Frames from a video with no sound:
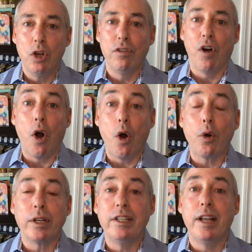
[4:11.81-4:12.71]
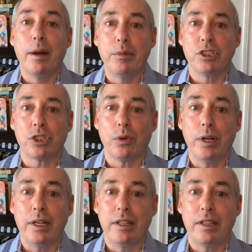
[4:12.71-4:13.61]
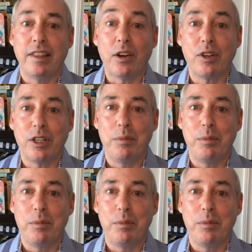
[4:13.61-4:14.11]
who've already demonstrated that they're going